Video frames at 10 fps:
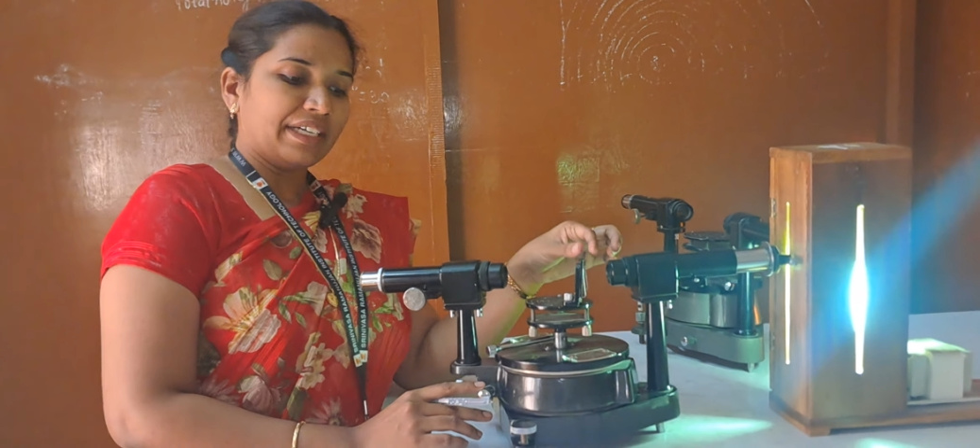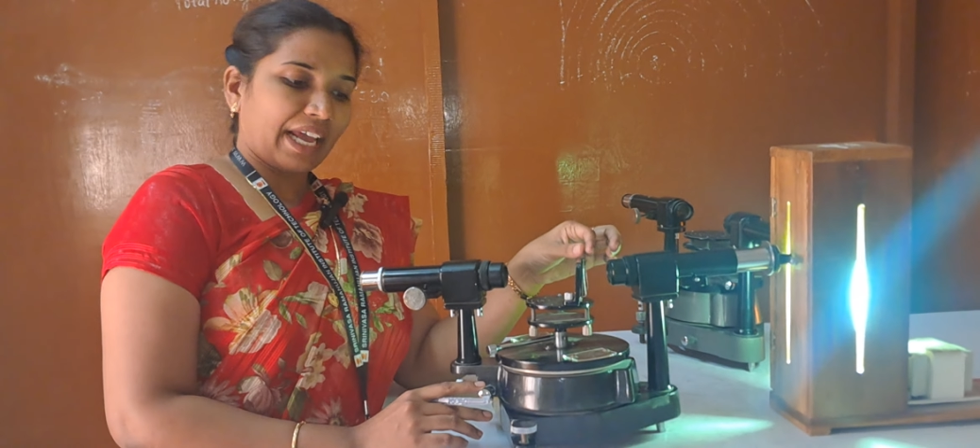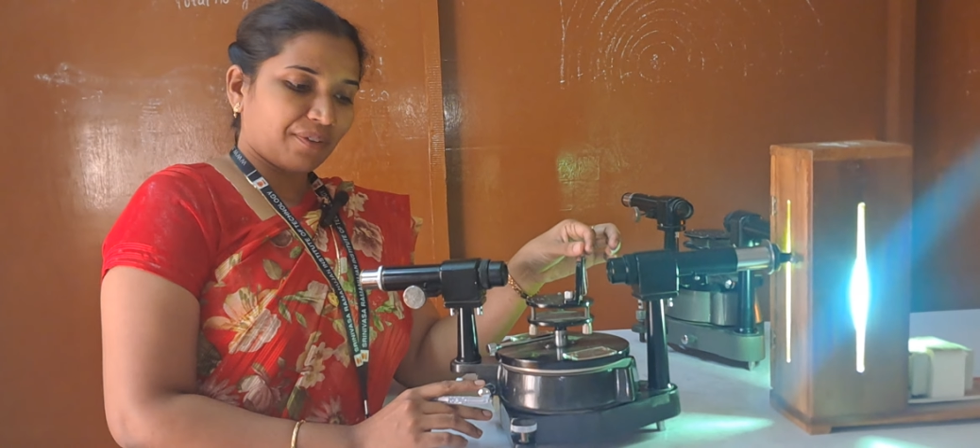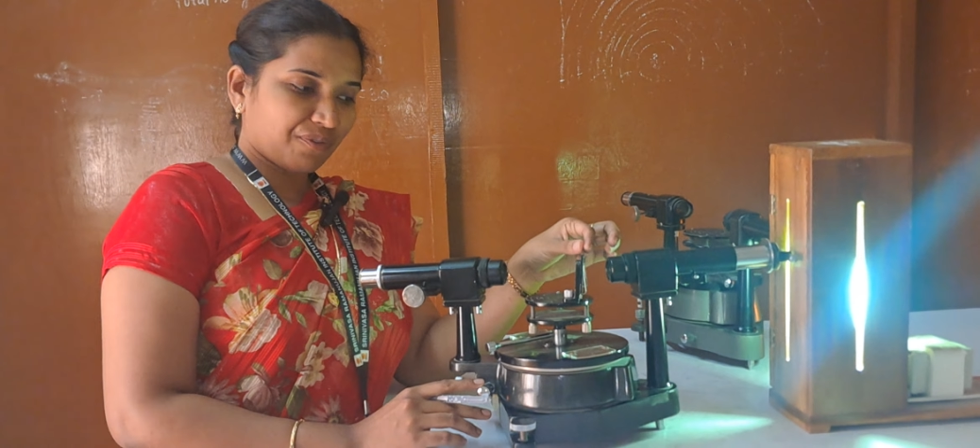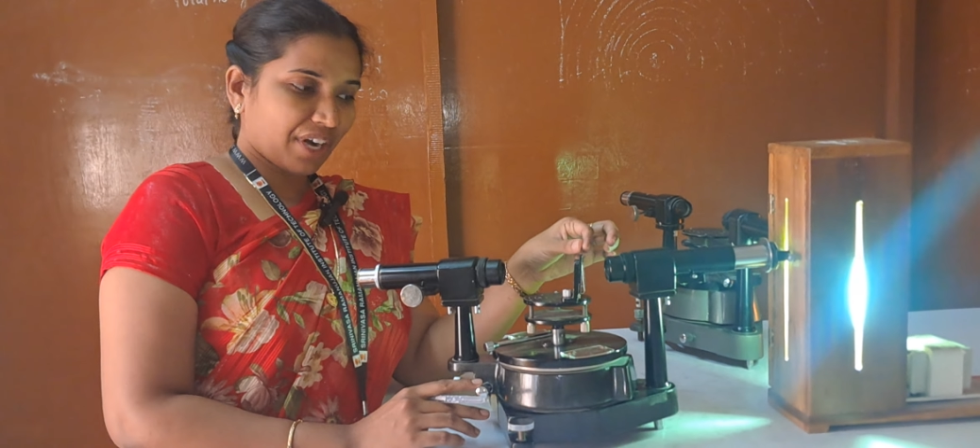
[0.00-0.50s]

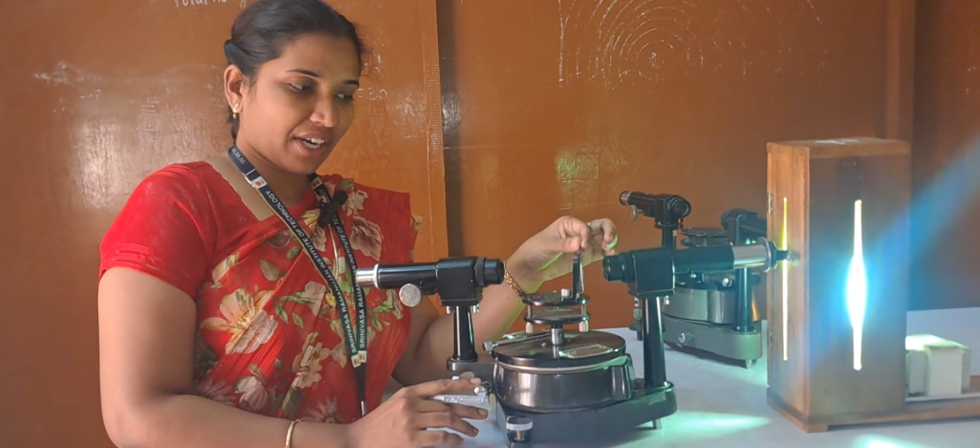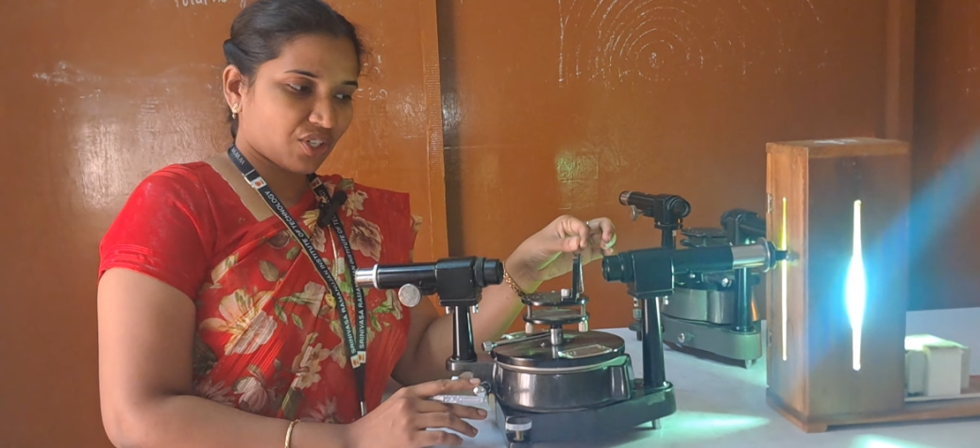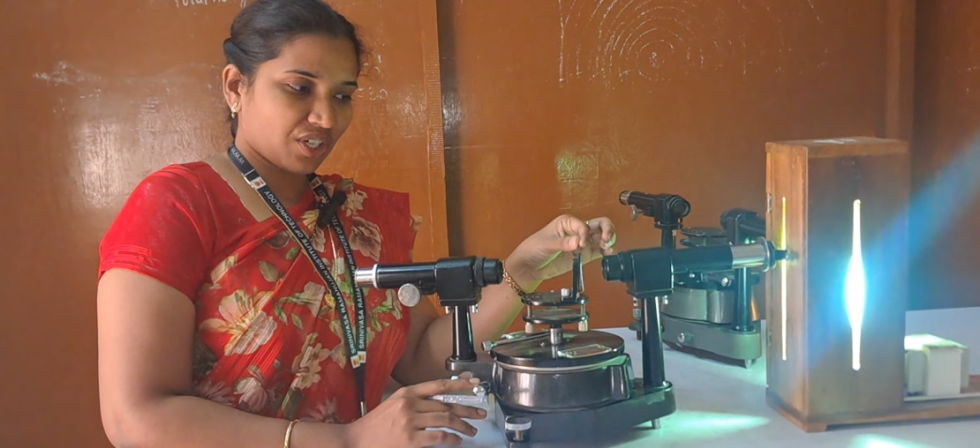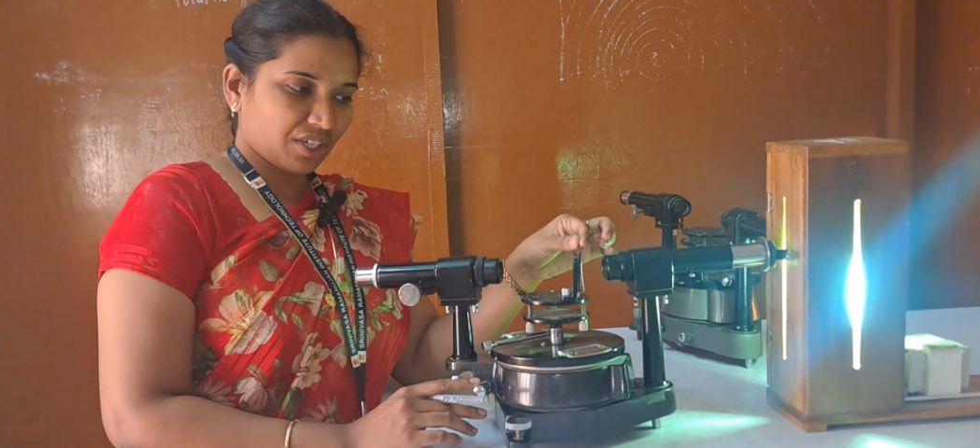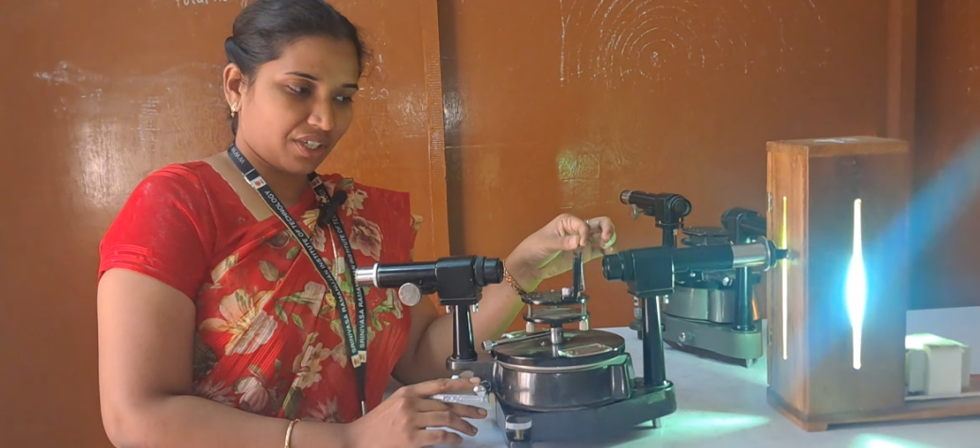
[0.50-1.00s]

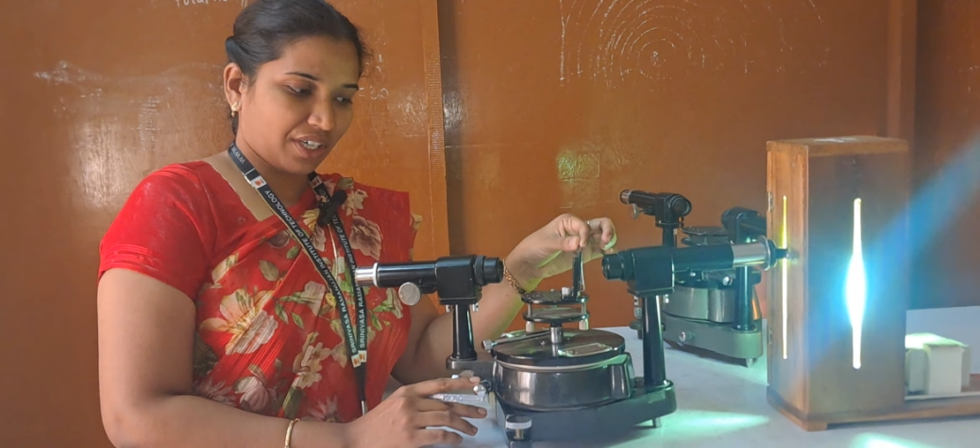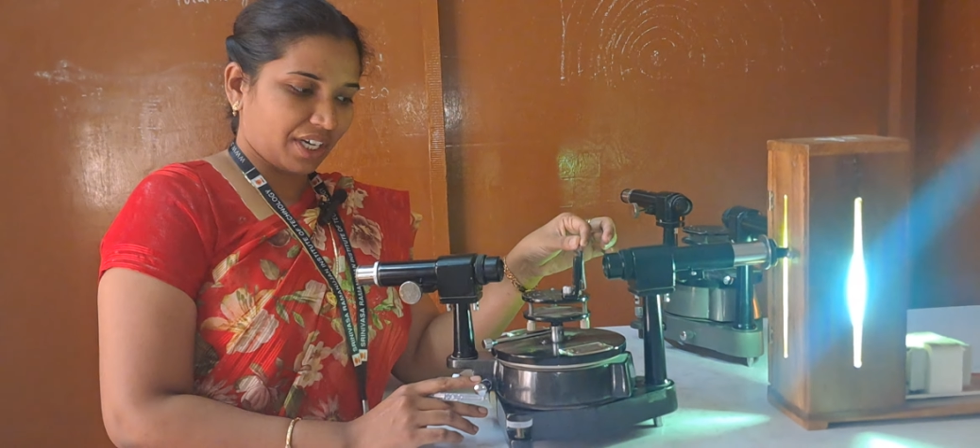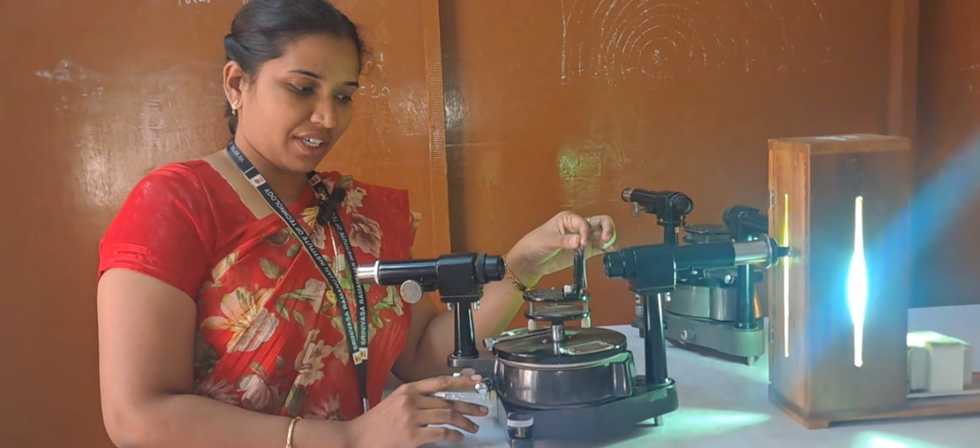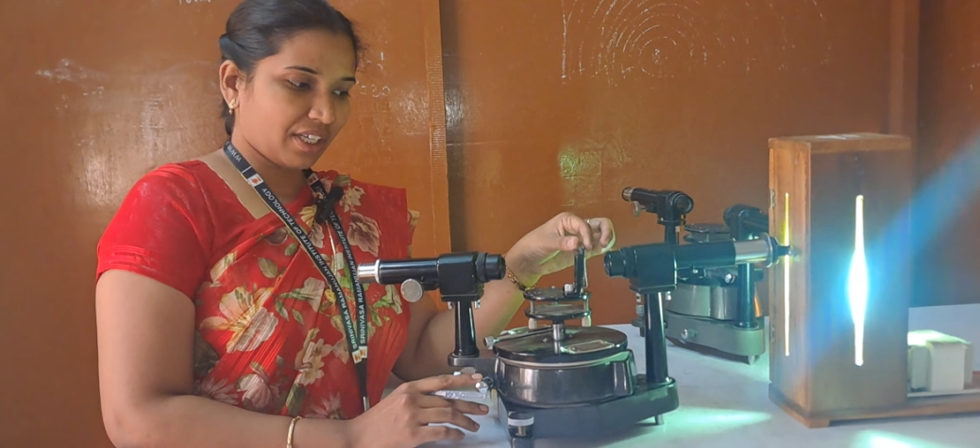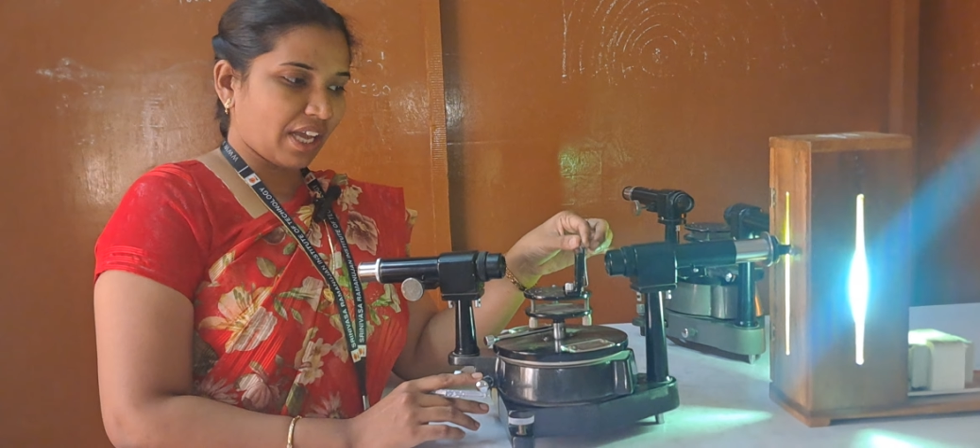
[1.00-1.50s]
diffraction
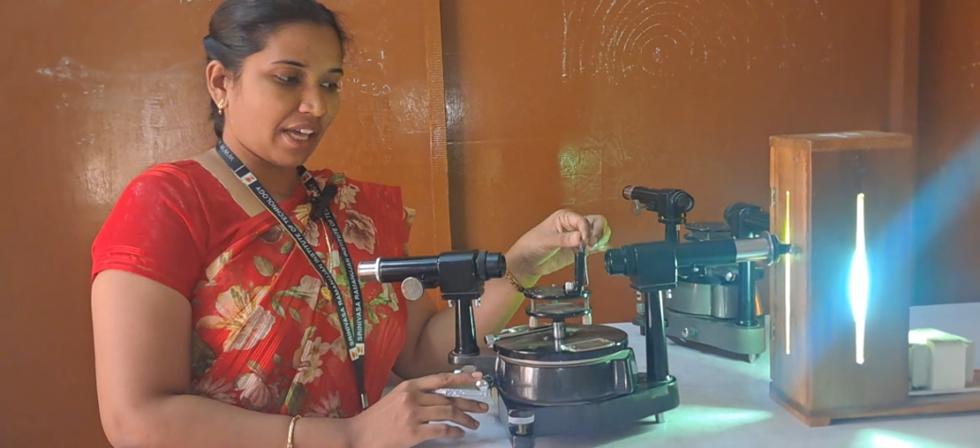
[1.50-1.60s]
grating.